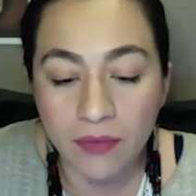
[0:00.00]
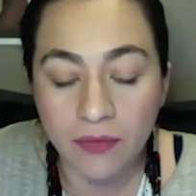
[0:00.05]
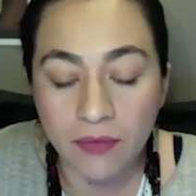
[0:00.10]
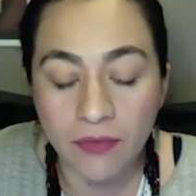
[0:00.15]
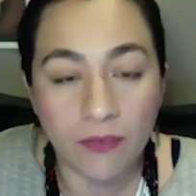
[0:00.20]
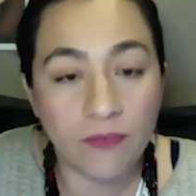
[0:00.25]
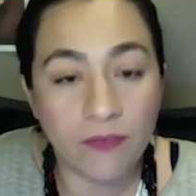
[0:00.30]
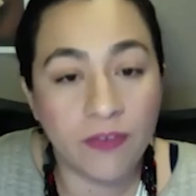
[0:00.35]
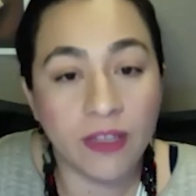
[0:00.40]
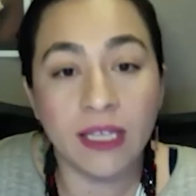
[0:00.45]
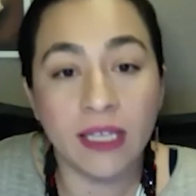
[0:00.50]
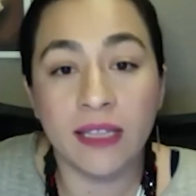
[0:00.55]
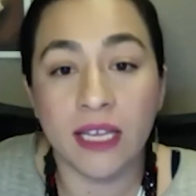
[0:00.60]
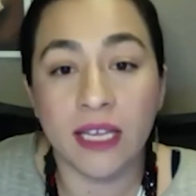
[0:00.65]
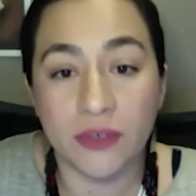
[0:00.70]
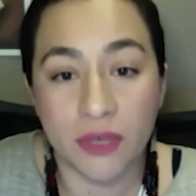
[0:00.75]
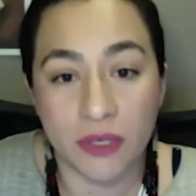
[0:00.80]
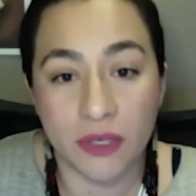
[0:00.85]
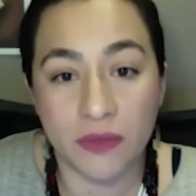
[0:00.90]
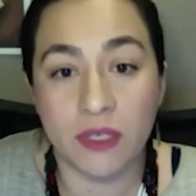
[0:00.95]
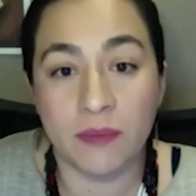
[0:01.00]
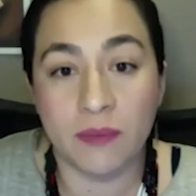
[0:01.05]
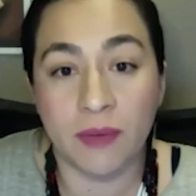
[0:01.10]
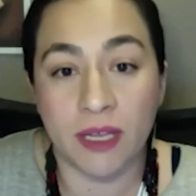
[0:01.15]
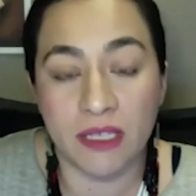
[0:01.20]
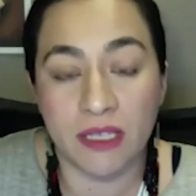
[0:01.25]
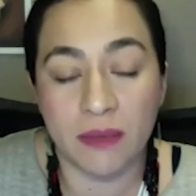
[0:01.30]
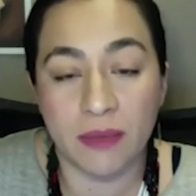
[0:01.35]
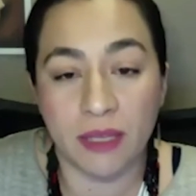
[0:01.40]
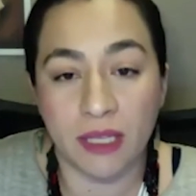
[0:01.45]
fulfilling that trust
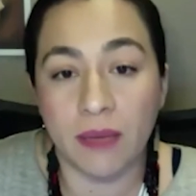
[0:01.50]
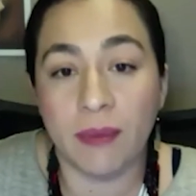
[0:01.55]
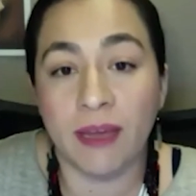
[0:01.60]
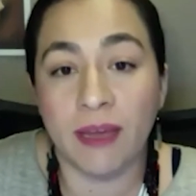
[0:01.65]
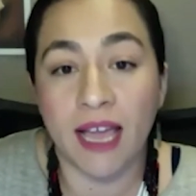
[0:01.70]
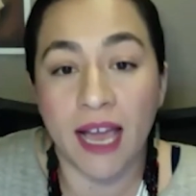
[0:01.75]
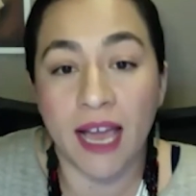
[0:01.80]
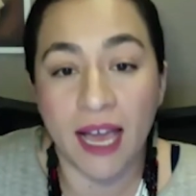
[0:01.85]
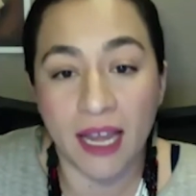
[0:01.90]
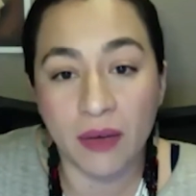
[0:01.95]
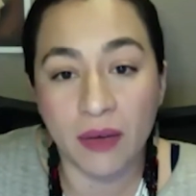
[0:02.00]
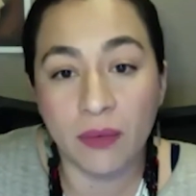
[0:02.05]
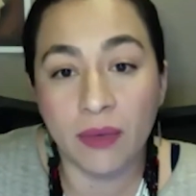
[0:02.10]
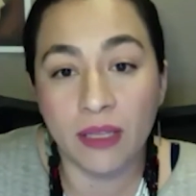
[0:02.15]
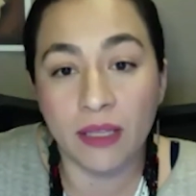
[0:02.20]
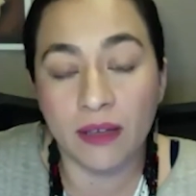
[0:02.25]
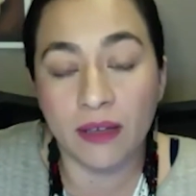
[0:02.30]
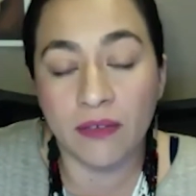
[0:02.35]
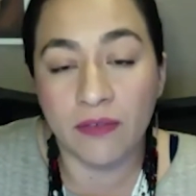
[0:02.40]
responsibility by adequately